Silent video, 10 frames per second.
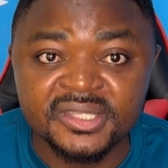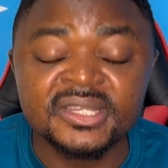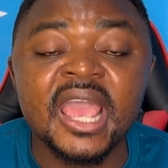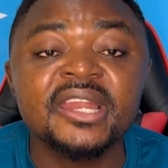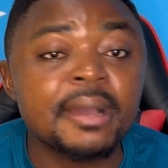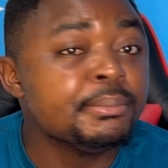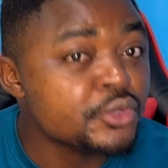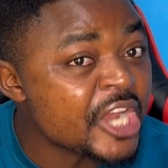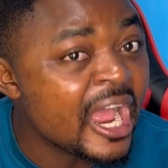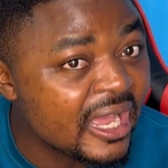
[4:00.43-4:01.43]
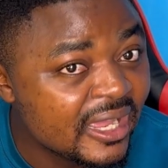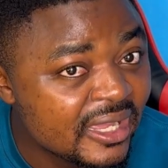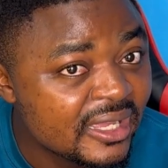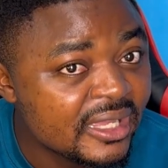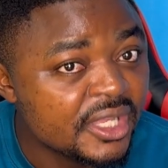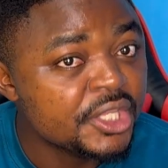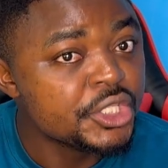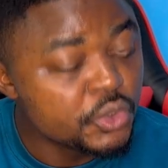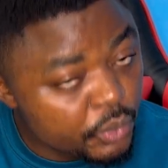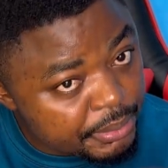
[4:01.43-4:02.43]
They are in Abuja.
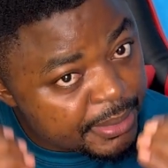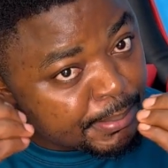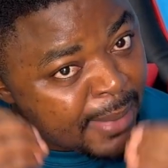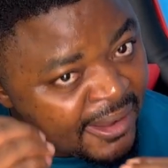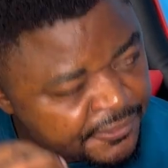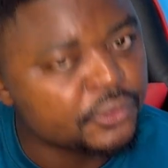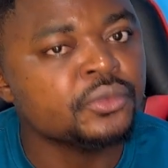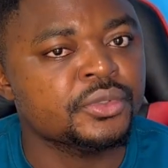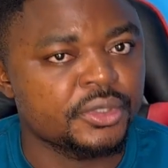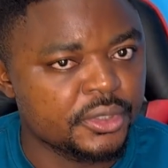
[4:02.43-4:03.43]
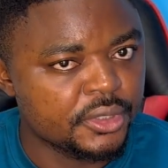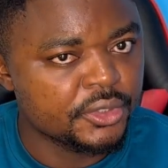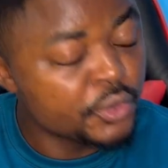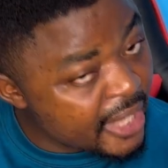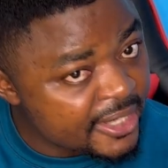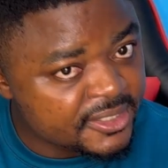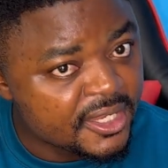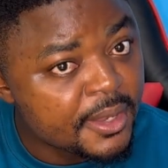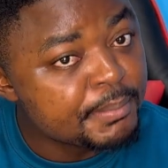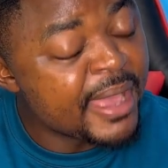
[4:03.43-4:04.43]
You will be marveled. You
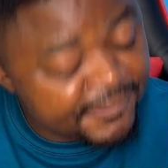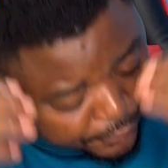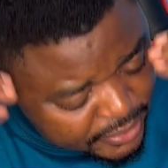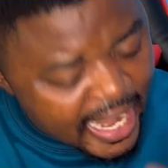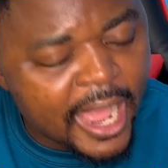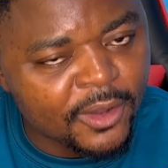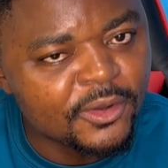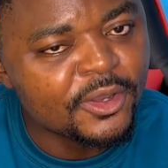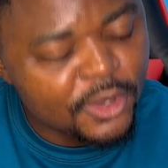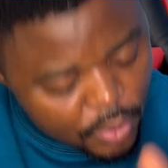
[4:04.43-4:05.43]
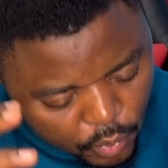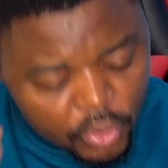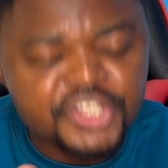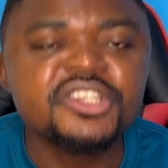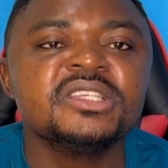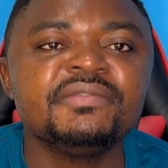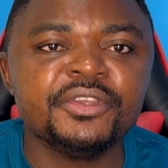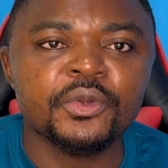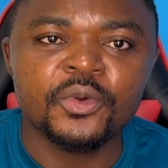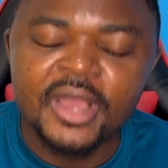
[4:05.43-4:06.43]
get? But for now, watch this
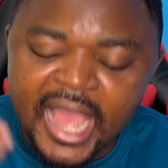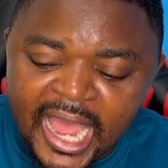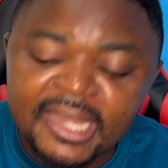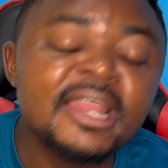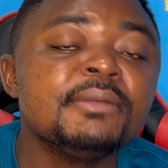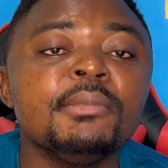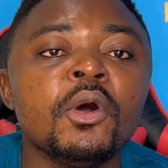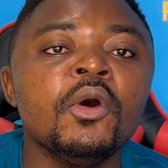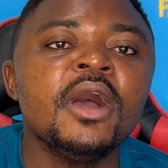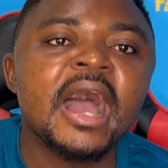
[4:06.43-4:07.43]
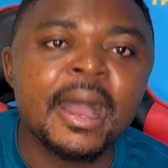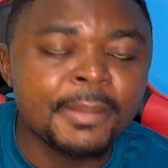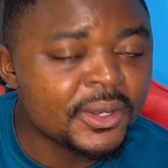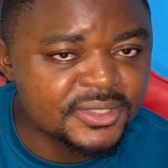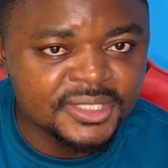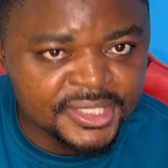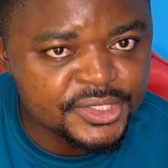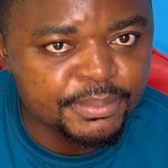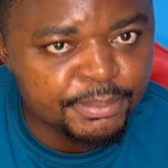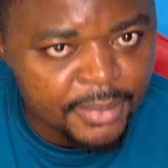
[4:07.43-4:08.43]
video and learn more about
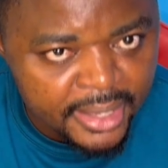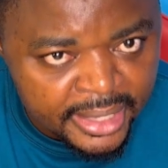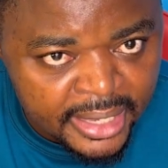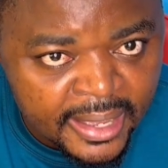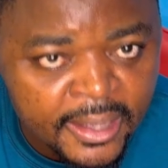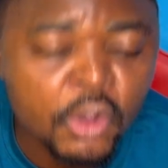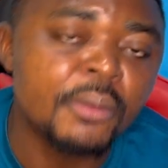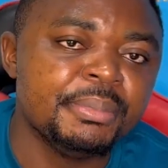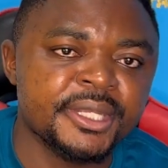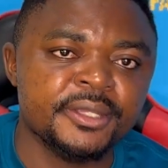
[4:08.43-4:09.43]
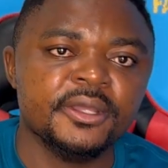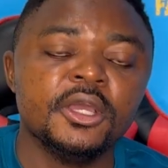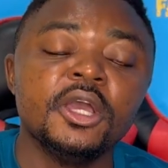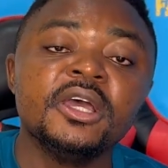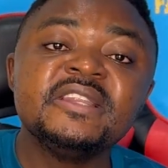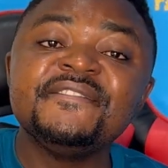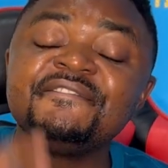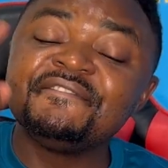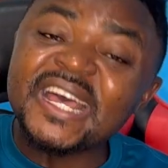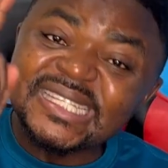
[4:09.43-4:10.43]
this company. The
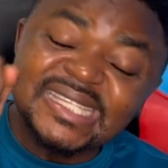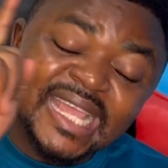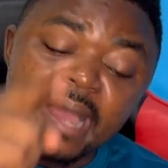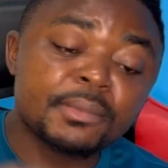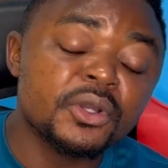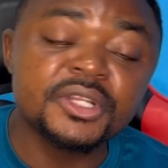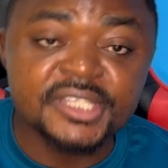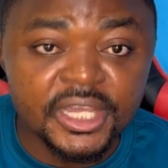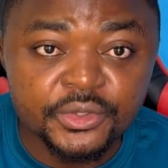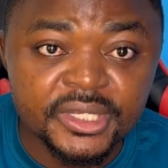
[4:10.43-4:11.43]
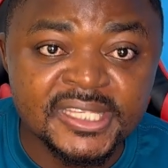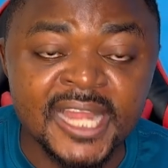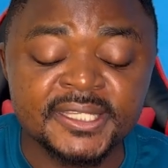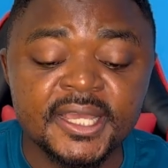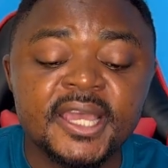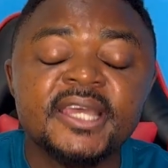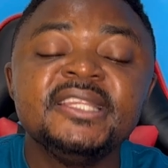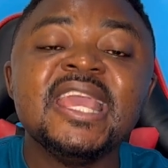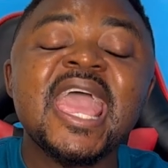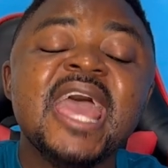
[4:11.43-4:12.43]
first thing I'm going to tell you is that
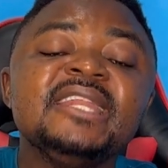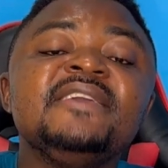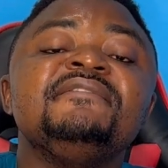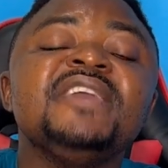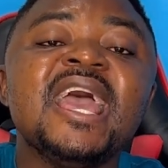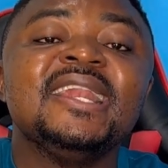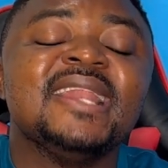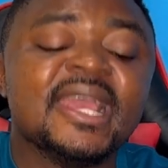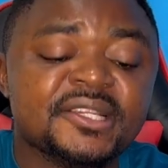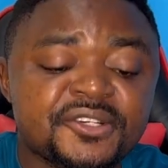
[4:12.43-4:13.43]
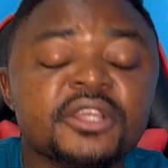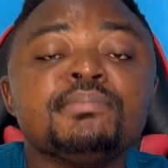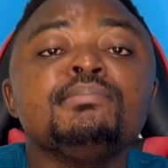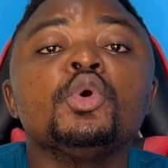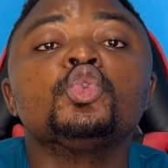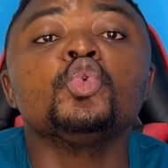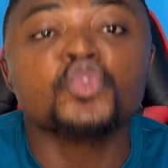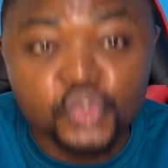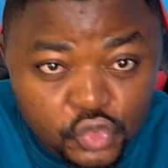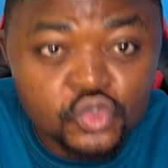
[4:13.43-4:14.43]
the NEV electric
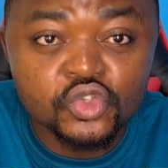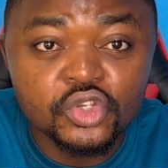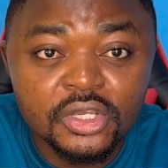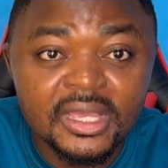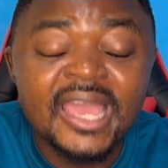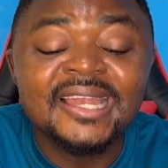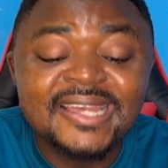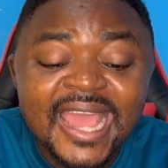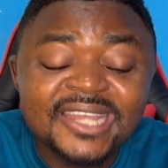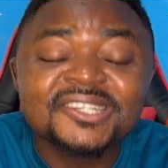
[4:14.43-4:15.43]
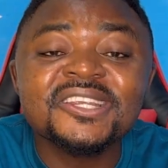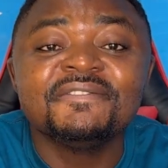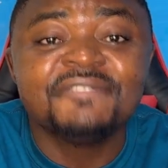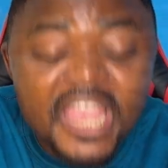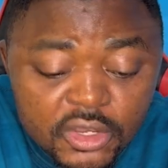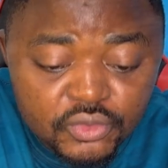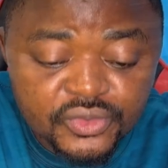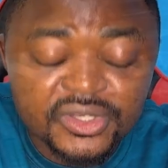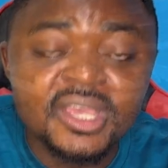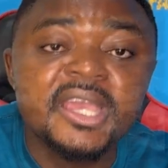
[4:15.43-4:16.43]
motors, electric
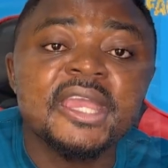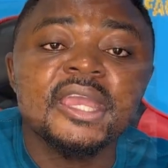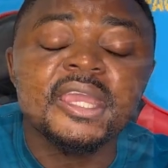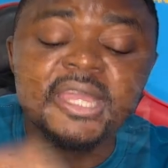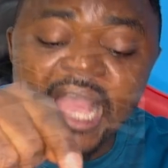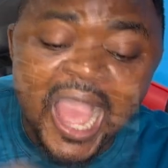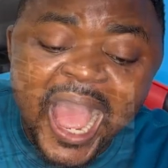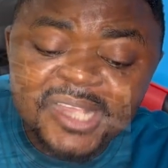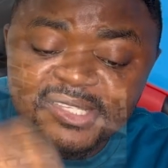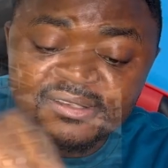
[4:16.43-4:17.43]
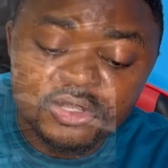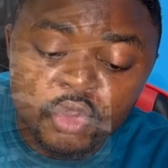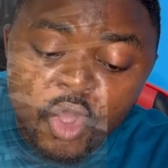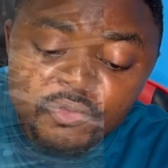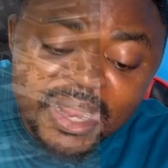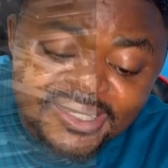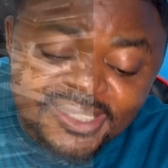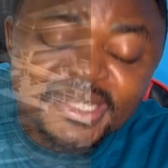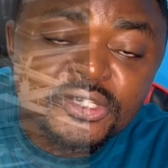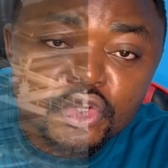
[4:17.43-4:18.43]
vehicles, has
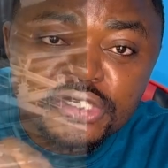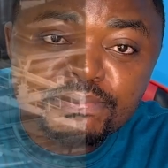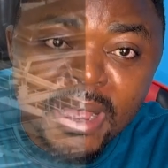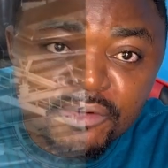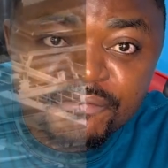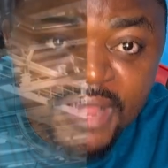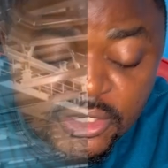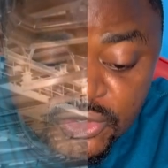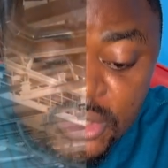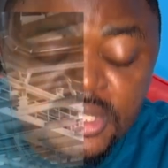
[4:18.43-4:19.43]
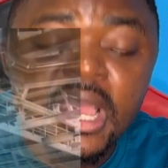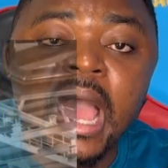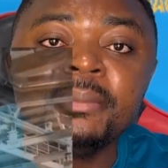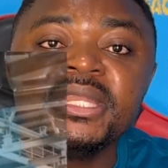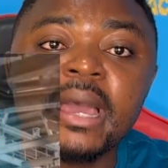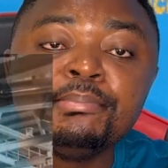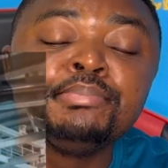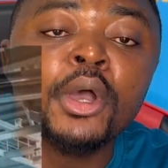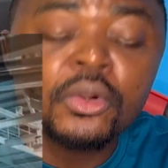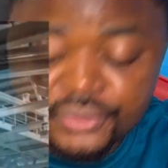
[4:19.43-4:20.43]
currently just manufactured,
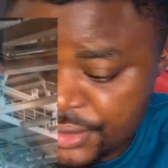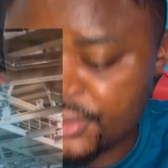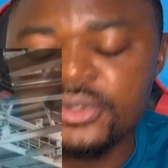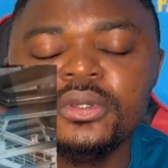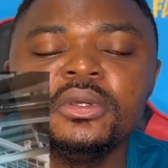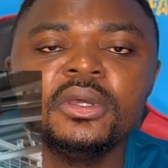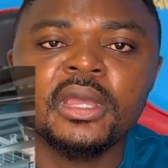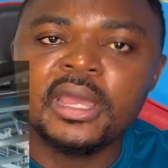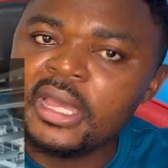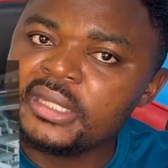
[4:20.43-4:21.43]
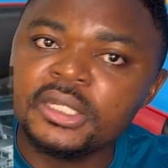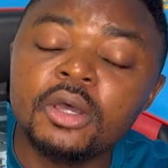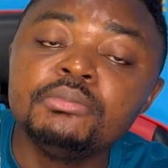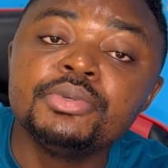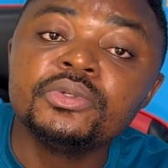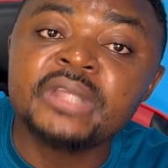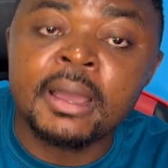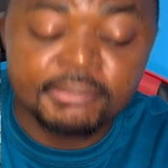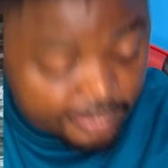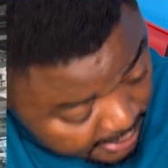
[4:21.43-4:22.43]
built. They don't build them.